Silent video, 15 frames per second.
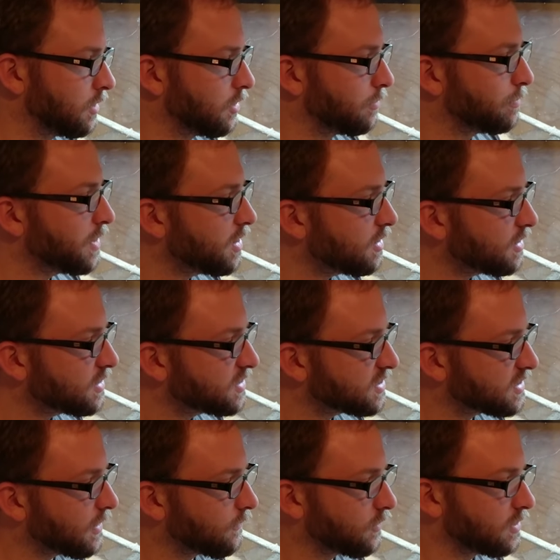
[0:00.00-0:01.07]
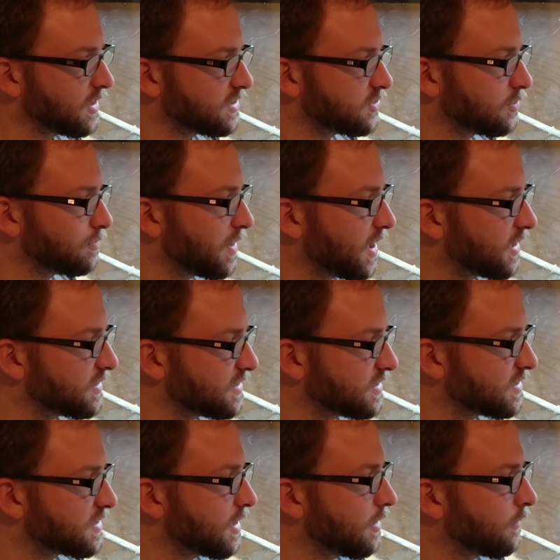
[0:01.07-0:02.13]
little bugs, different isopods
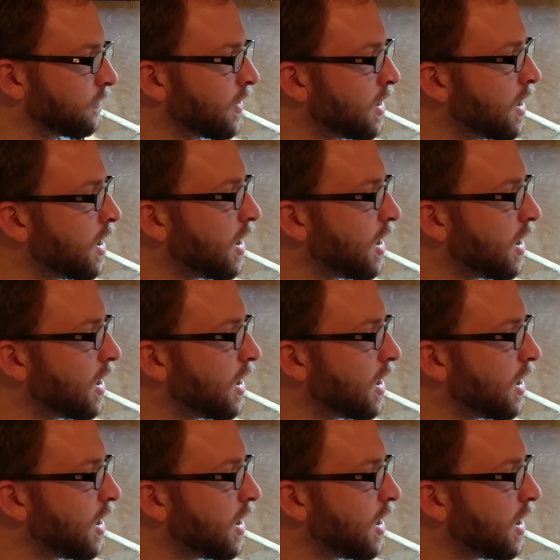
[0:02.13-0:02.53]
and stuff.